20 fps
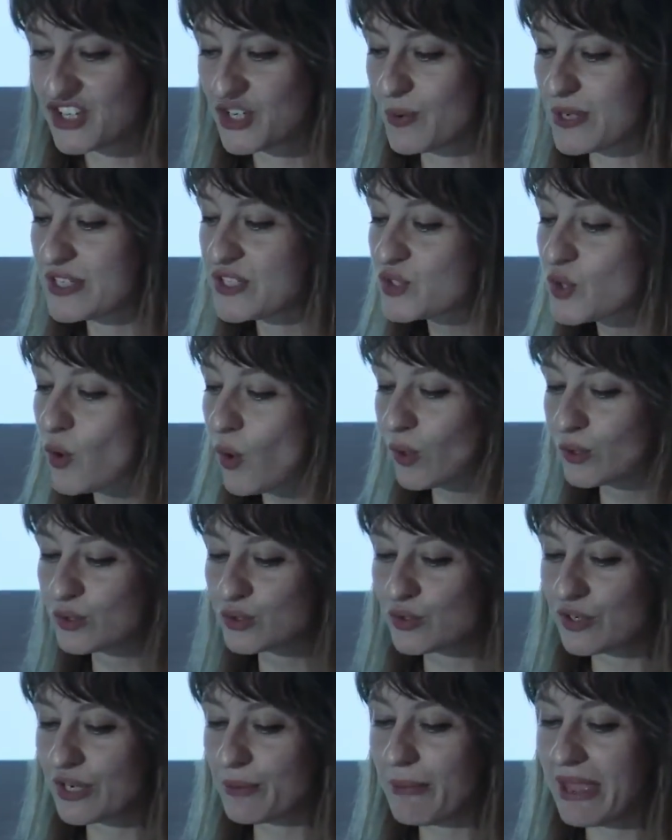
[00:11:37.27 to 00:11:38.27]
She was told
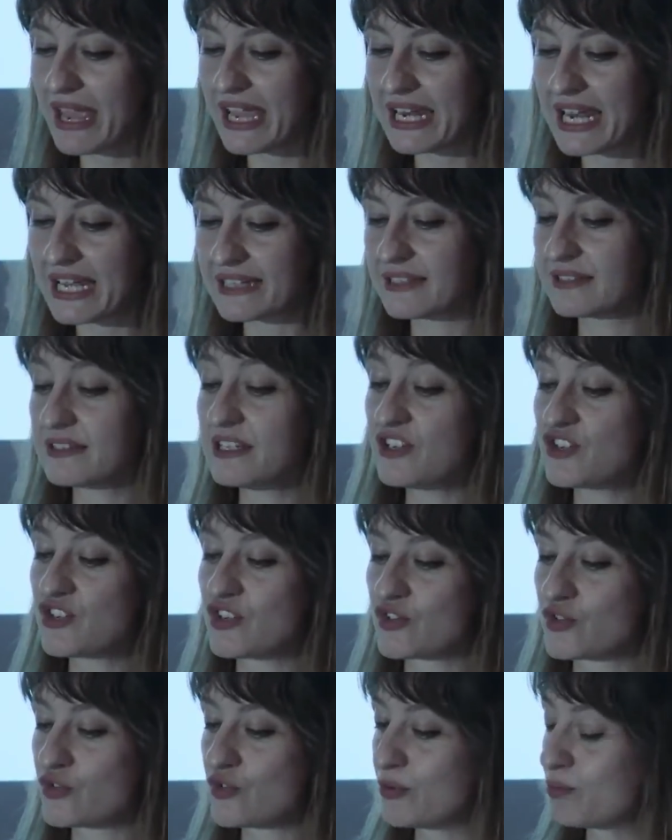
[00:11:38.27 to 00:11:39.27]
to remain at the
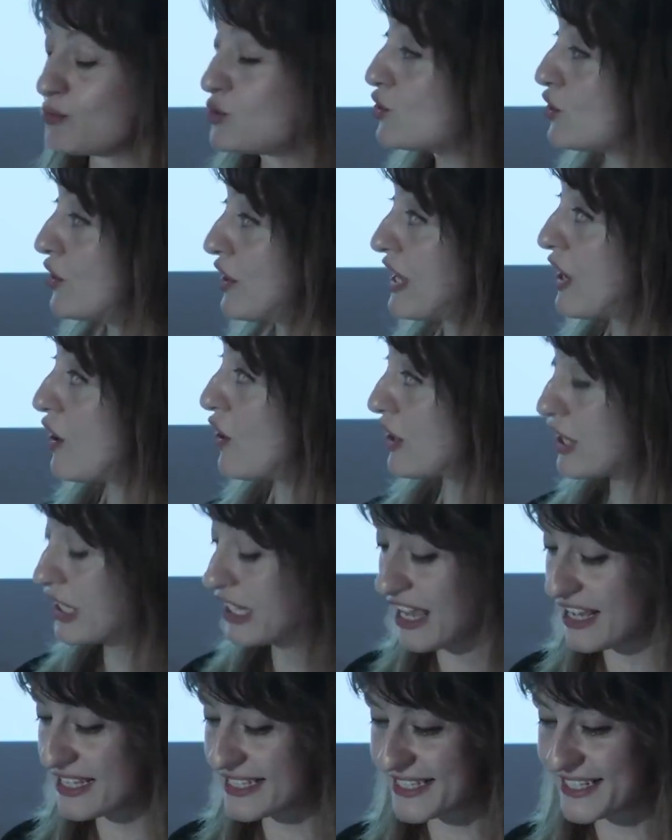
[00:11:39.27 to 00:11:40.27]
teacher's room during her
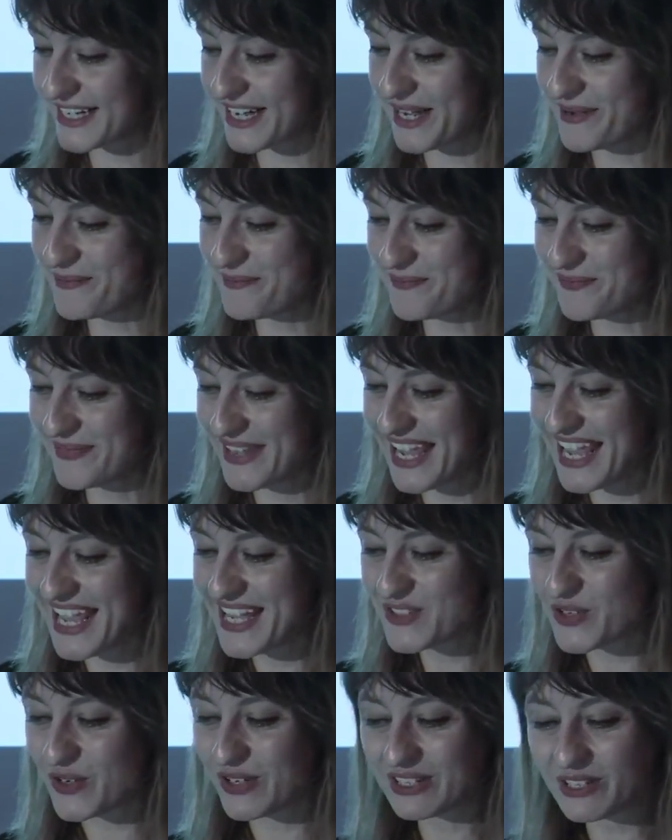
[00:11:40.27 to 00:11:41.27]
class time,
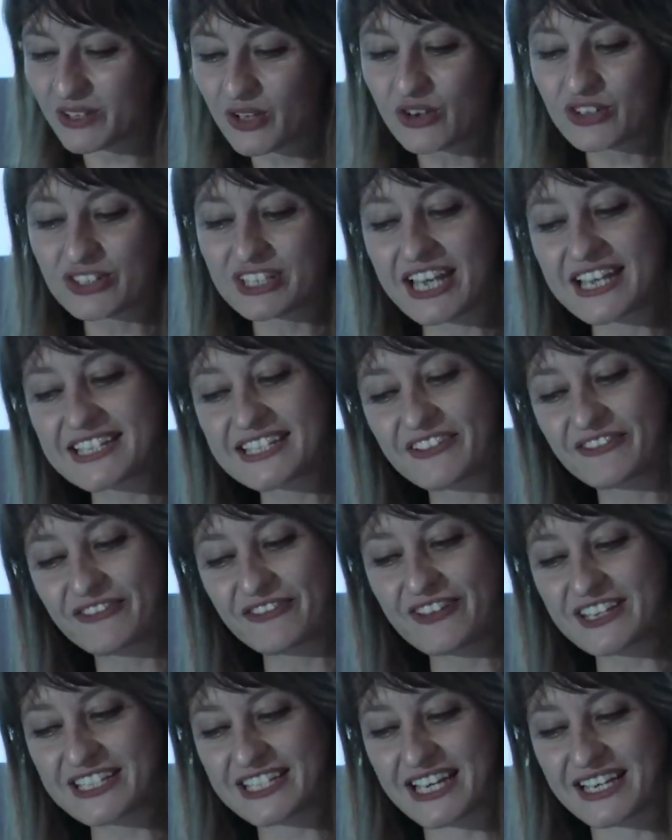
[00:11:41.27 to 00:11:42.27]
so it looked as if
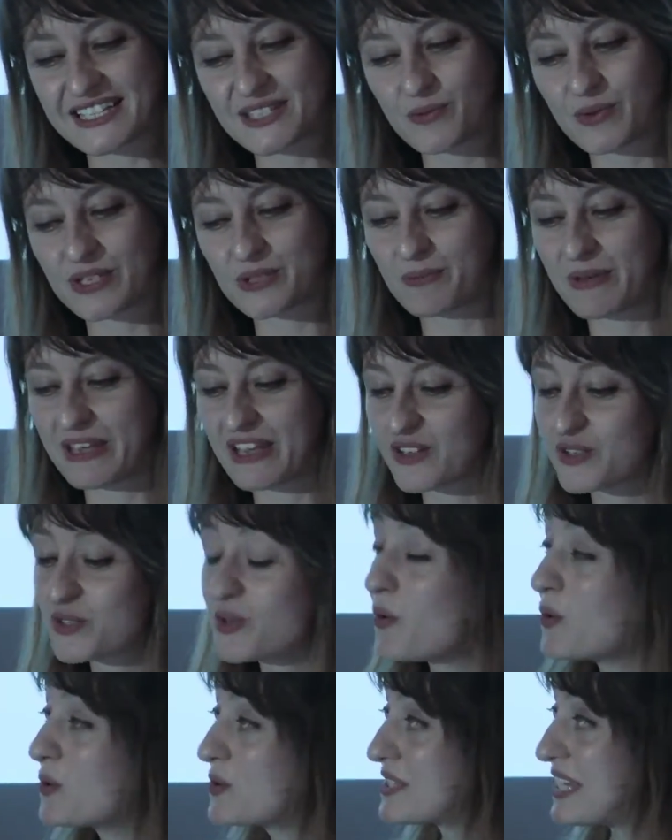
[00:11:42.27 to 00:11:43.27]
physics was being
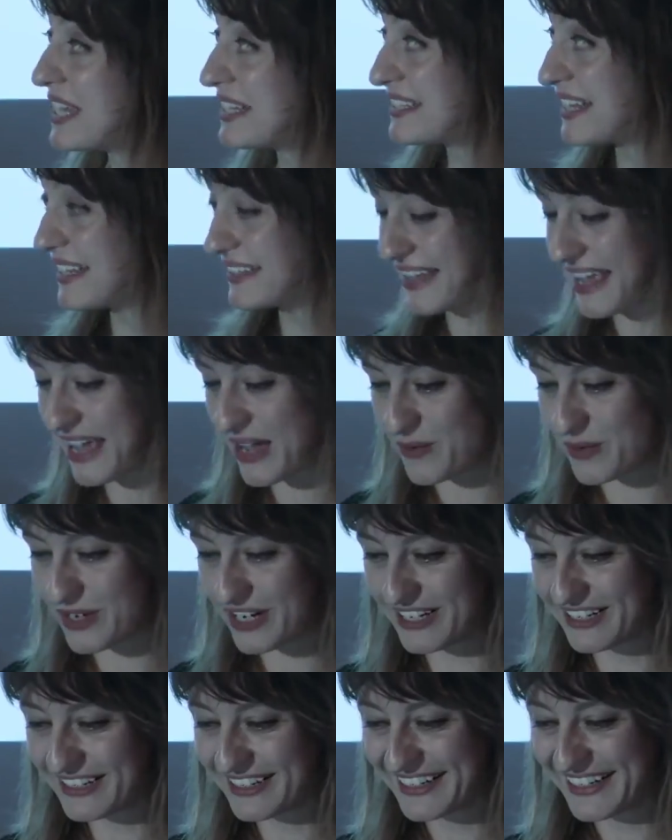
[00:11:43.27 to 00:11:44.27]
taught at that
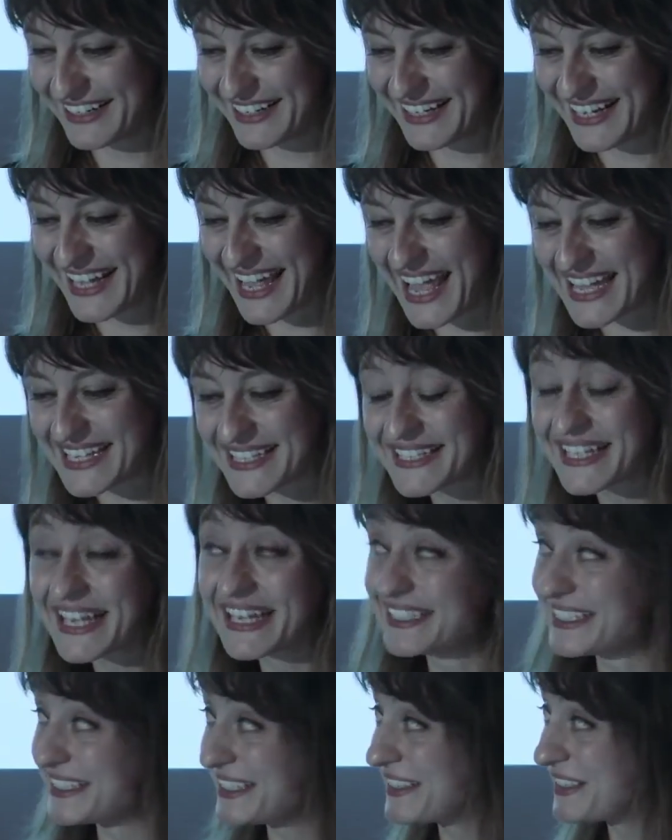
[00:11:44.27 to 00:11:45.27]
hour, as
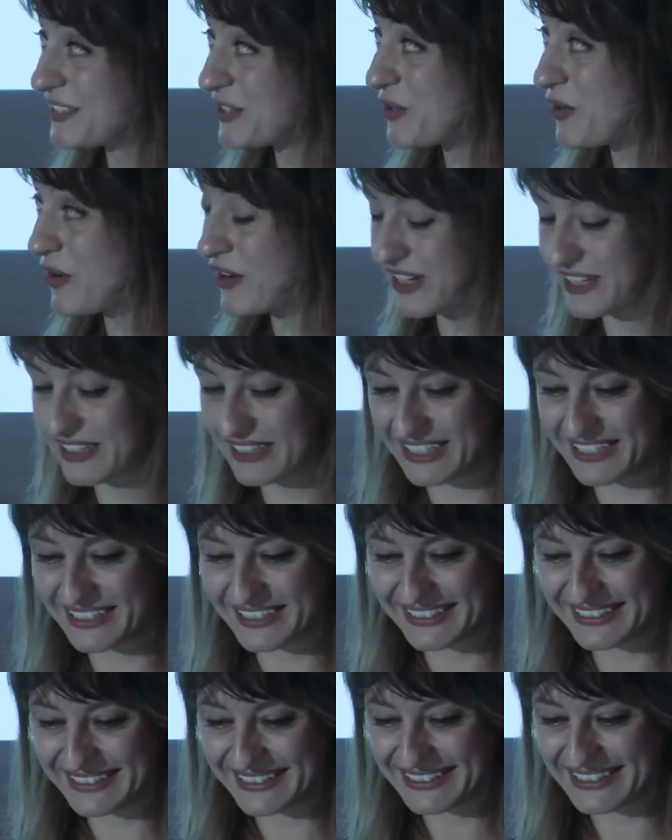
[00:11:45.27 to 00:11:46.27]
stated in the curricula.
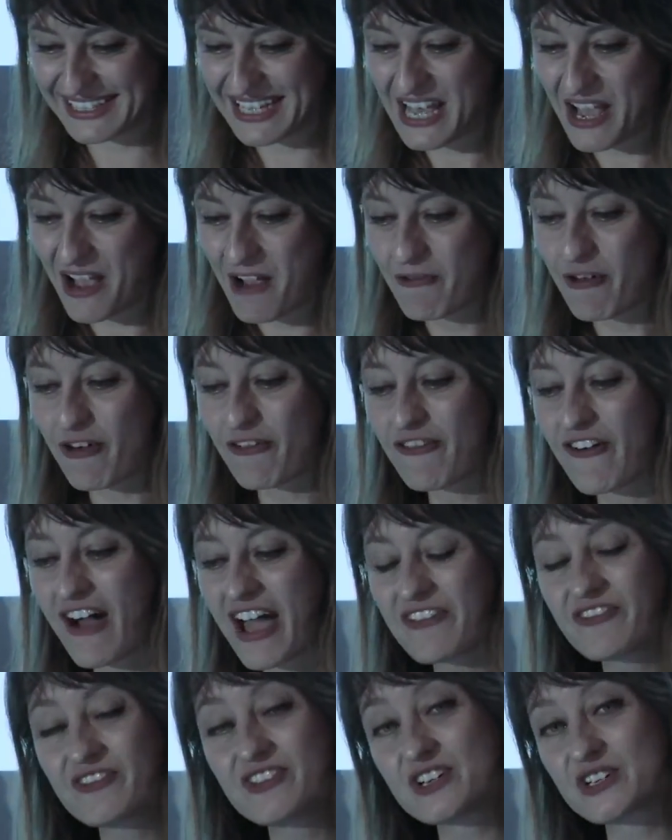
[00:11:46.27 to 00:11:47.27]
For
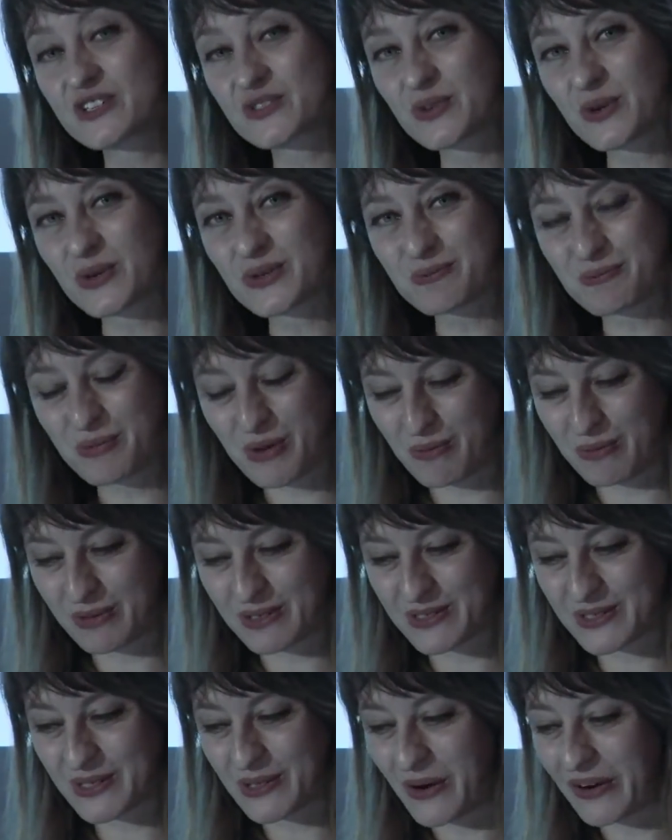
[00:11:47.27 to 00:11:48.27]
five years, those
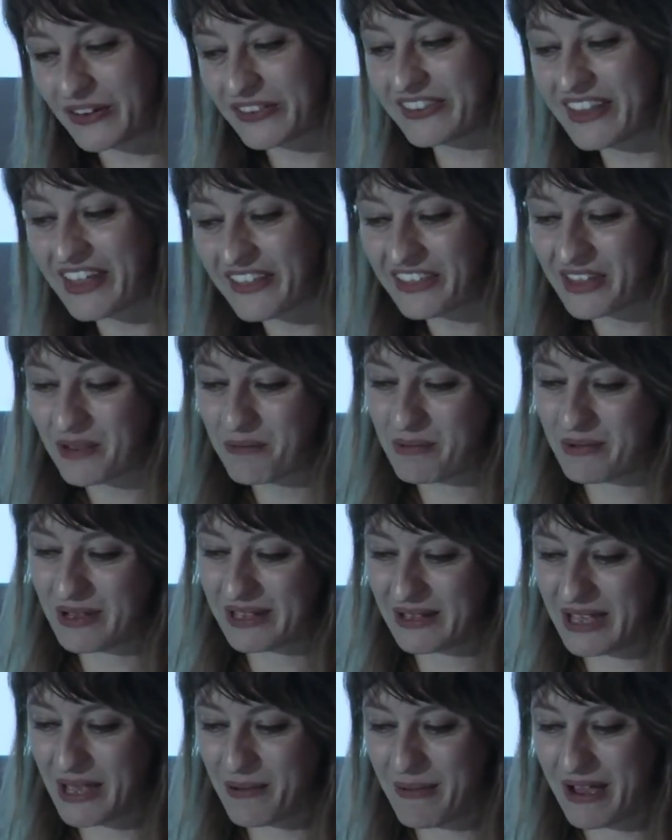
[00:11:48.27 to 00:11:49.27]
pupils learned nothing
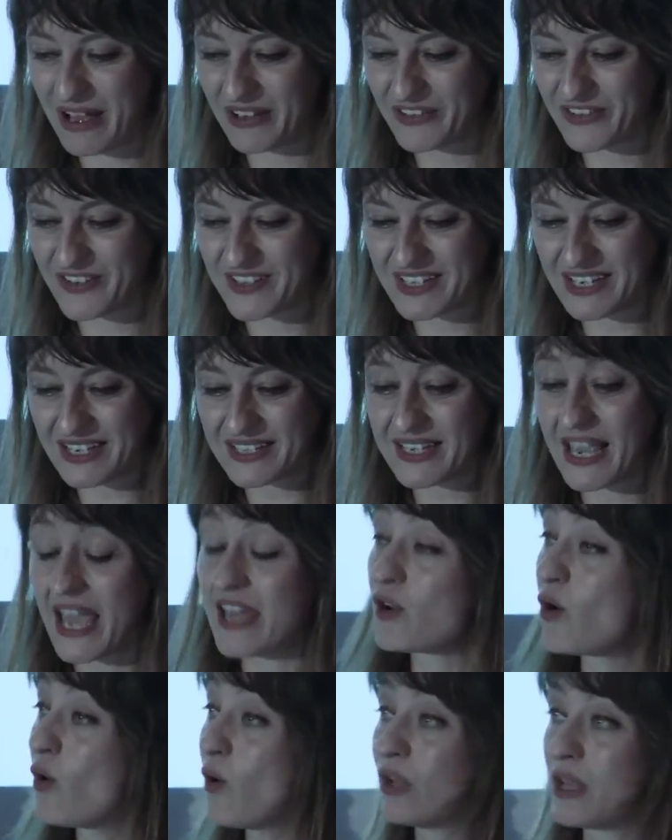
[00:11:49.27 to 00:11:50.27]
but about physics
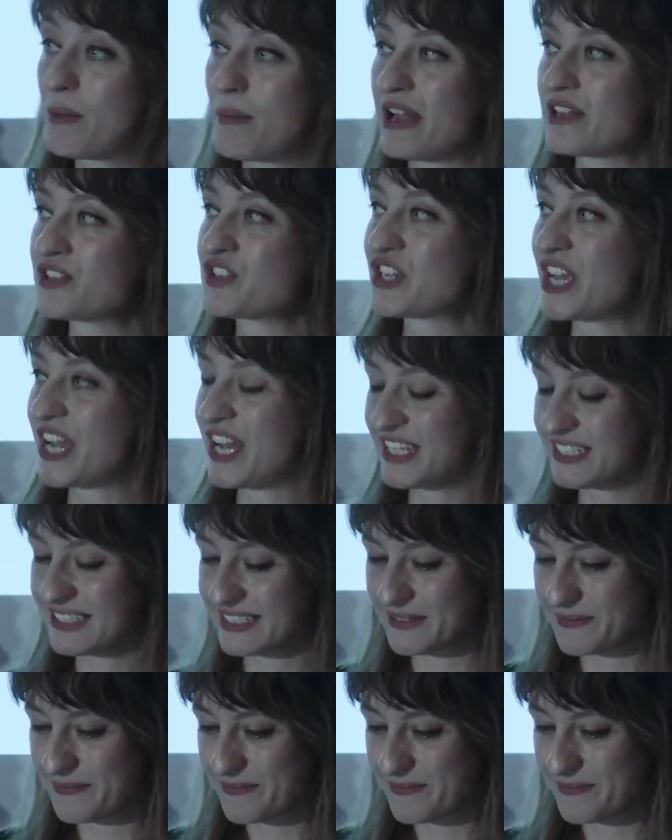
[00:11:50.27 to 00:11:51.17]
and all about jihad.